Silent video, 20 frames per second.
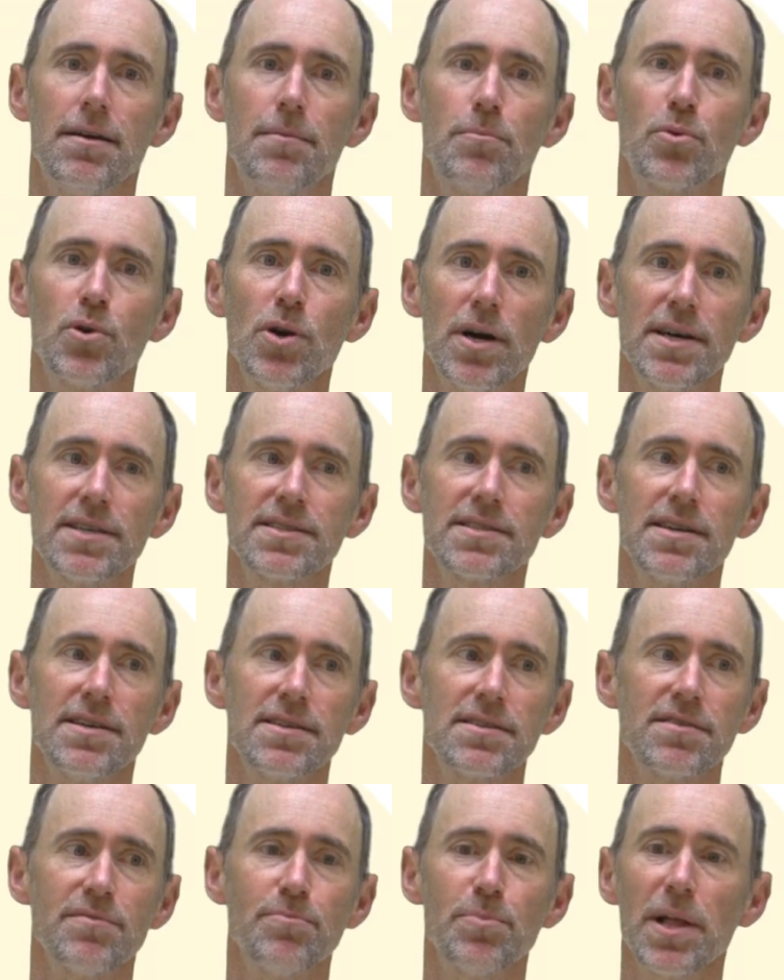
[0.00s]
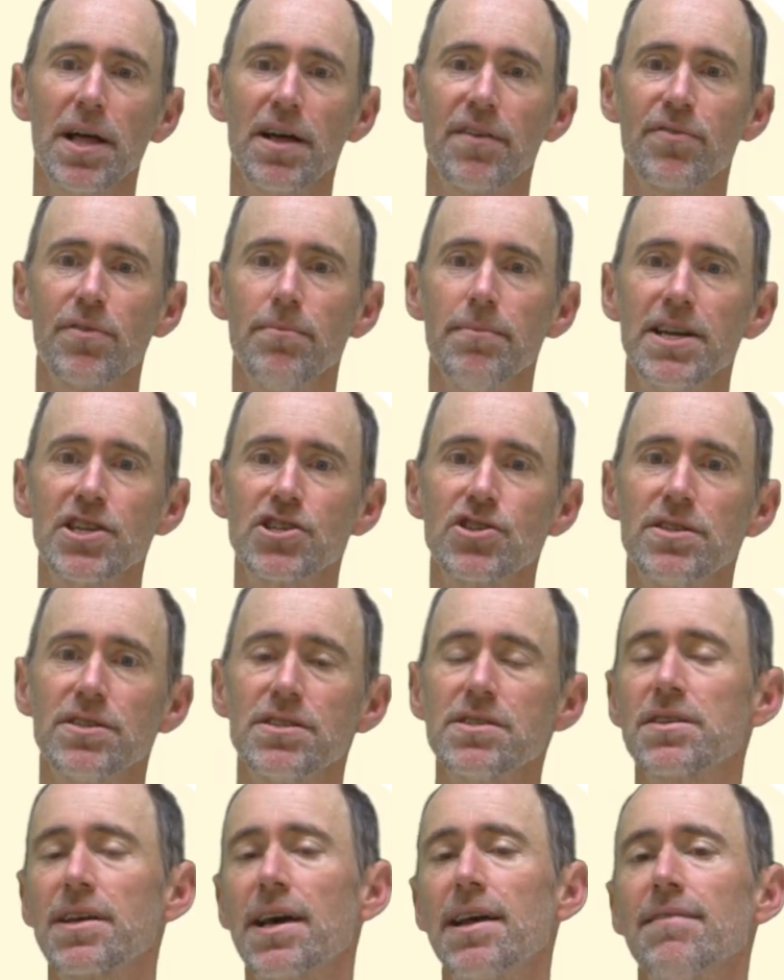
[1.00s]
process of planet formation is
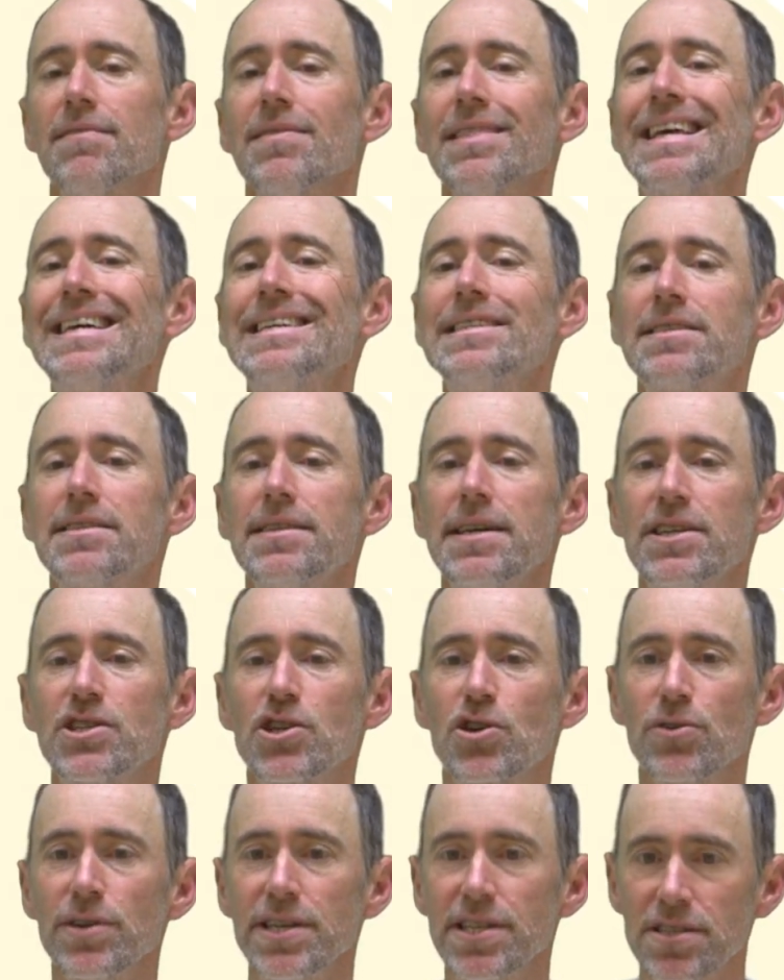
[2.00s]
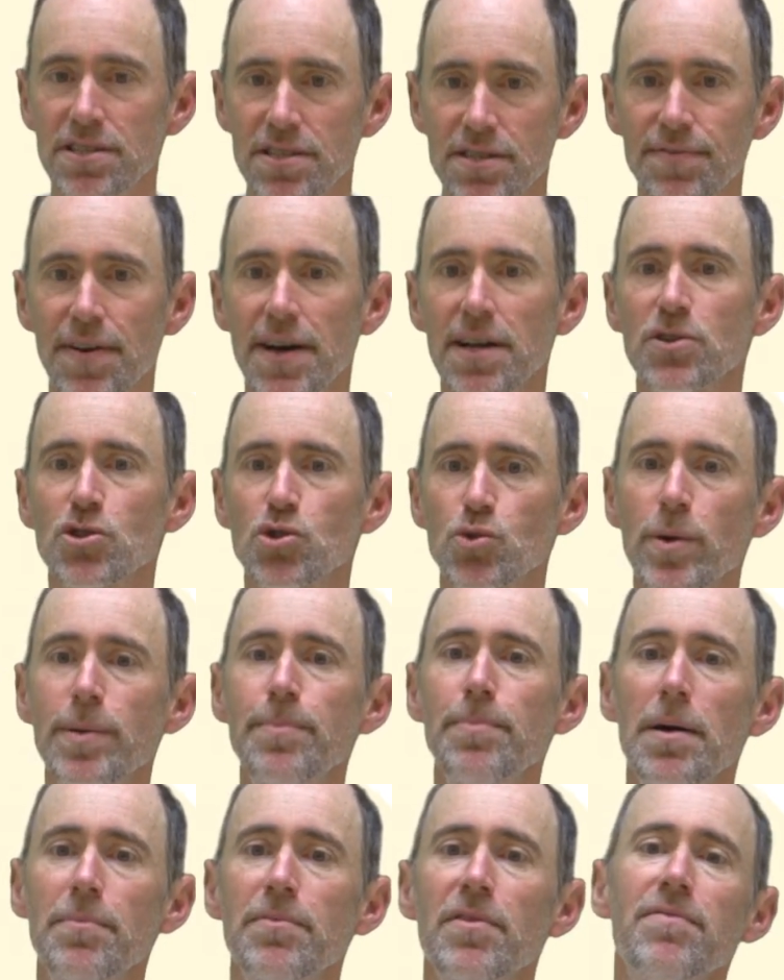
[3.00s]
this kind of late stage accretion, this final
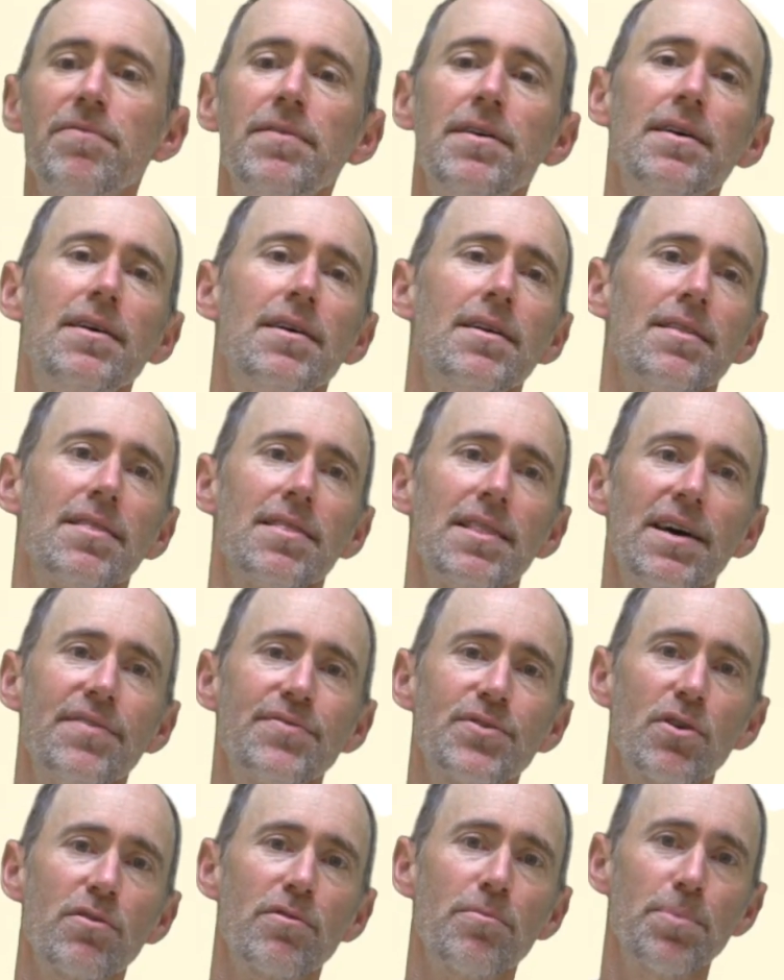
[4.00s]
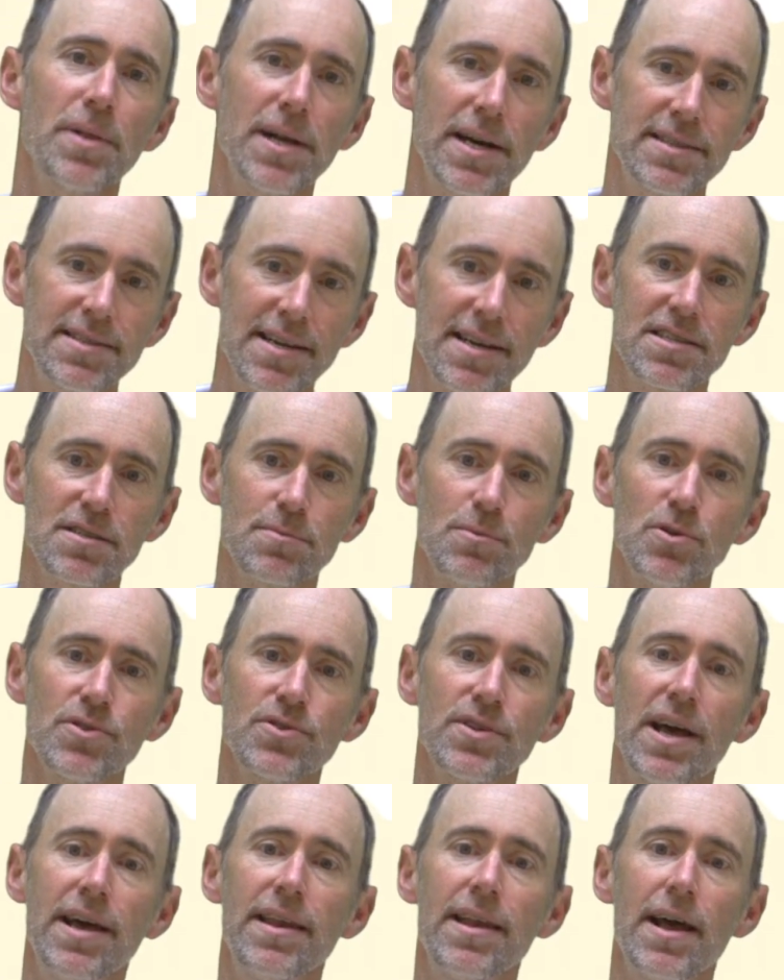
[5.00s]
sweep up of leftover
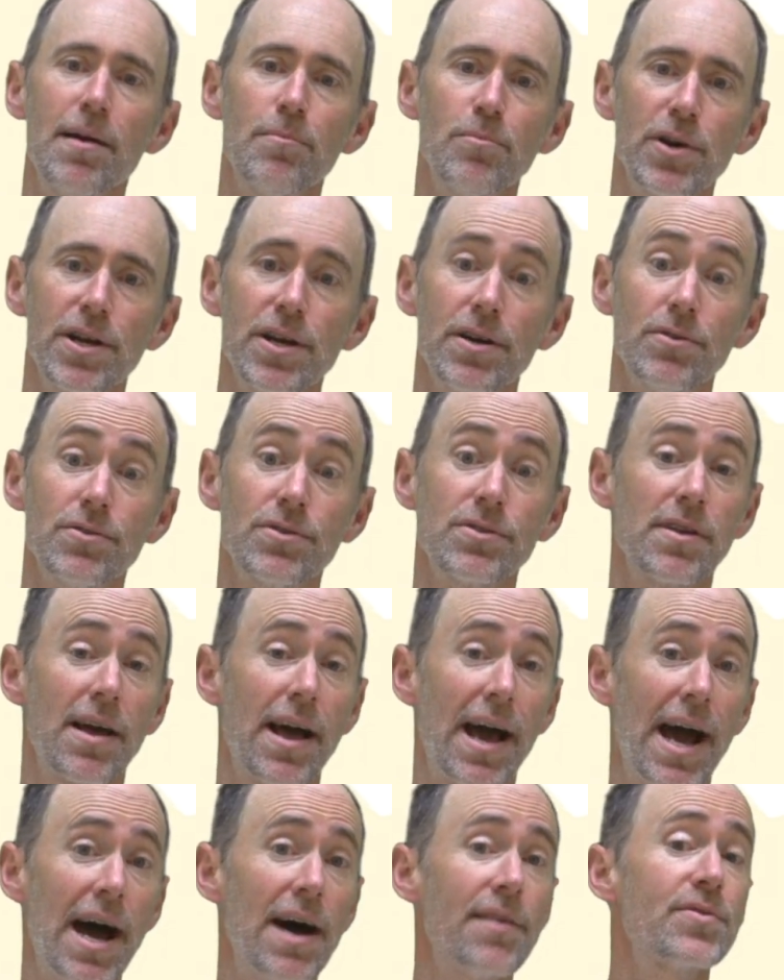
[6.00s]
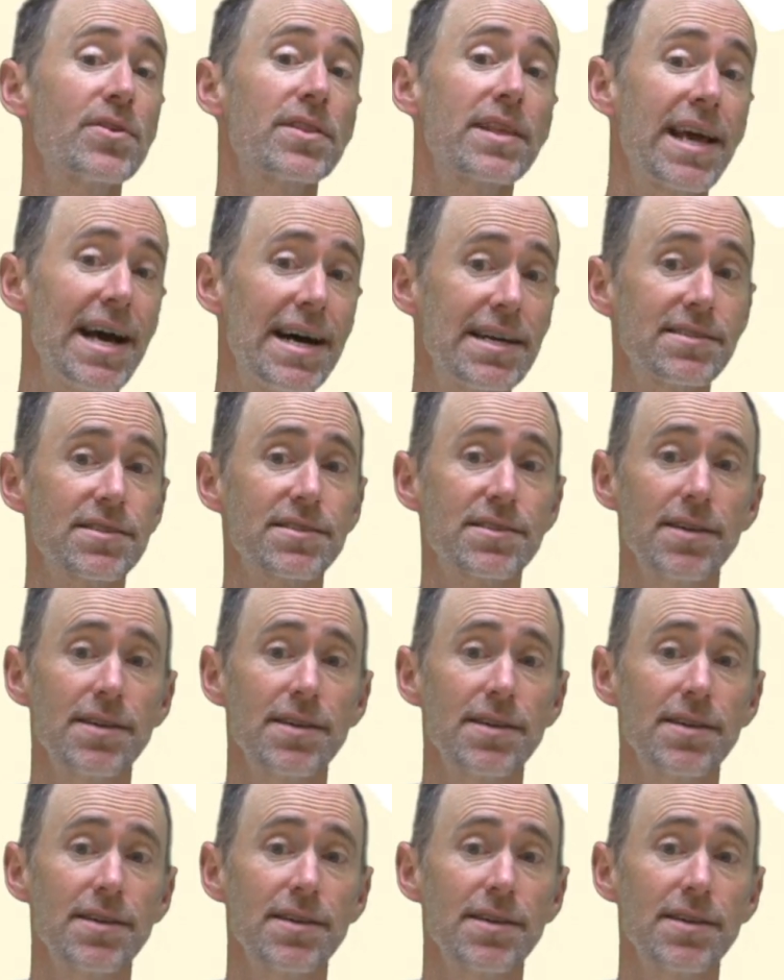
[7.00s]
planetesimals and embryos after the gas is